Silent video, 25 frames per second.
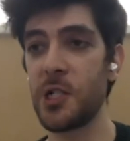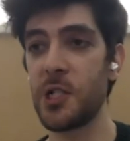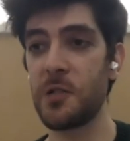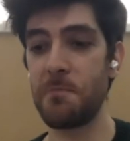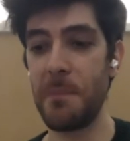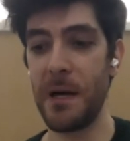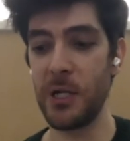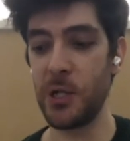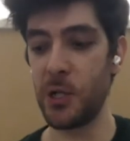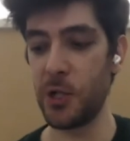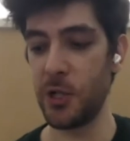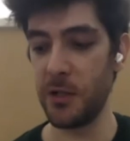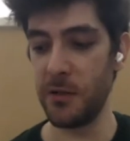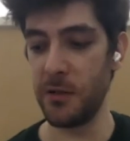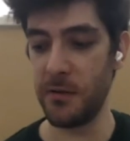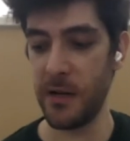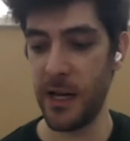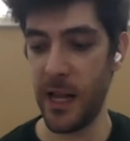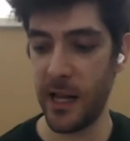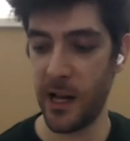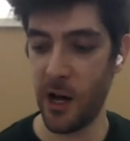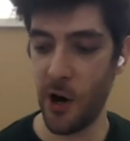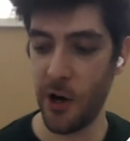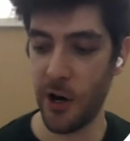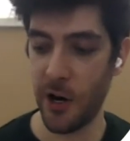I want to just
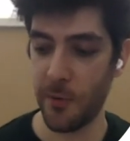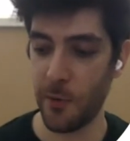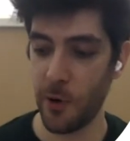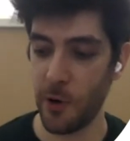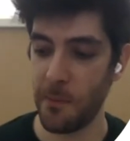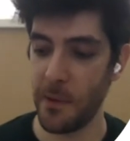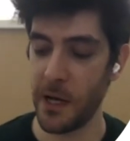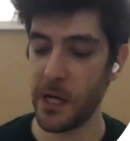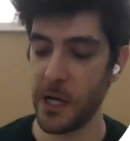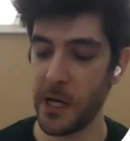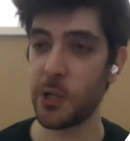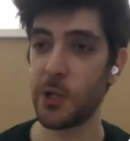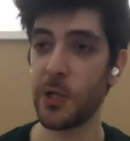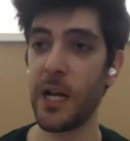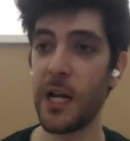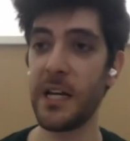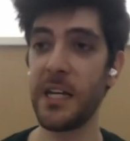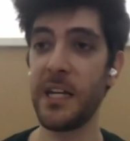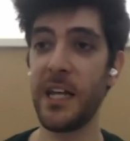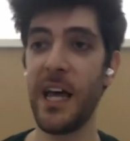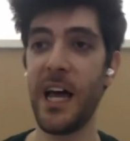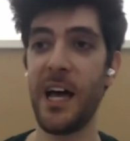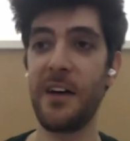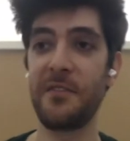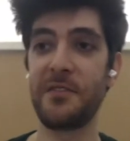mention, like honorable
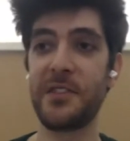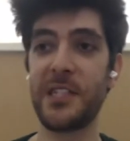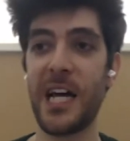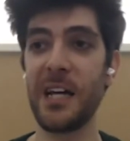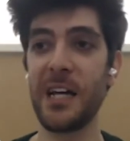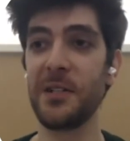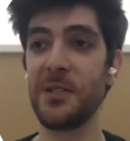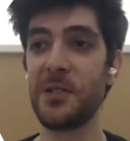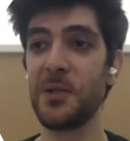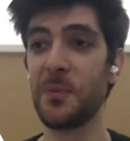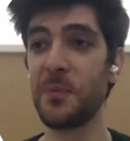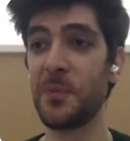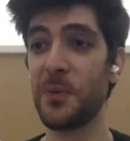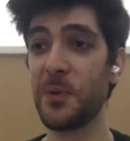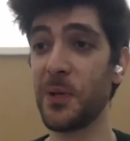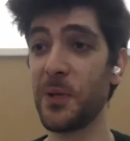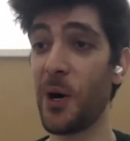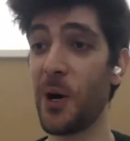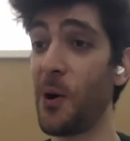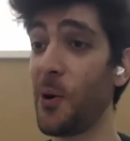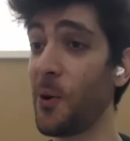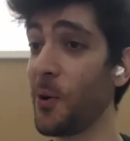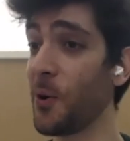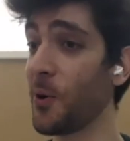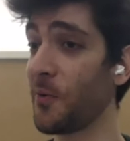mention, I didn't have
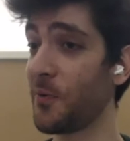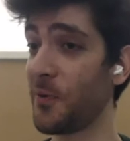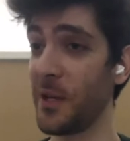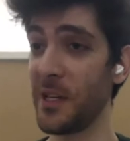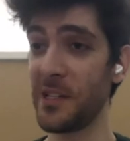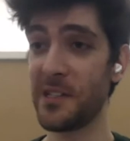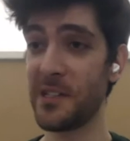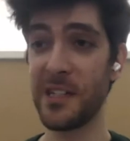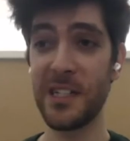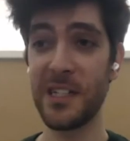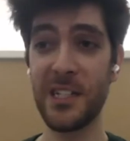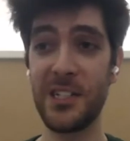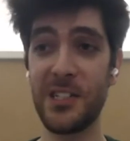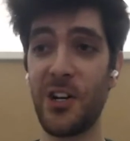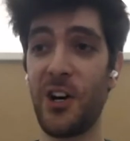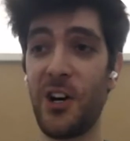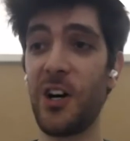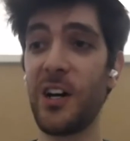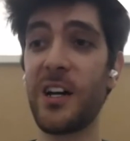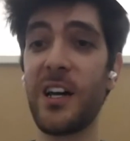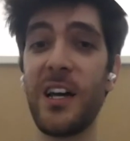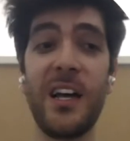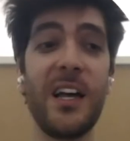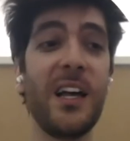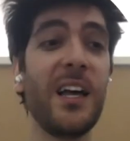time to put all of
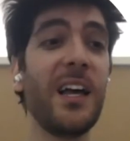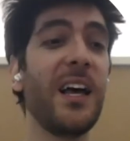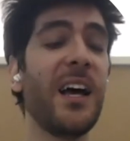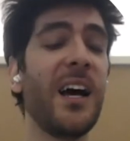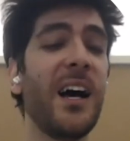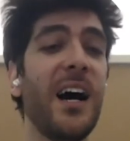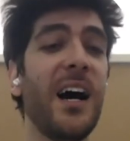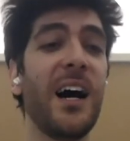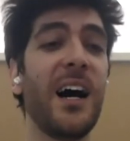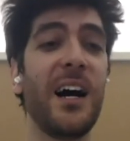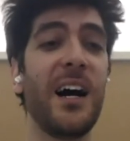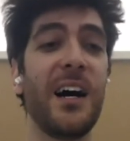these in the talk.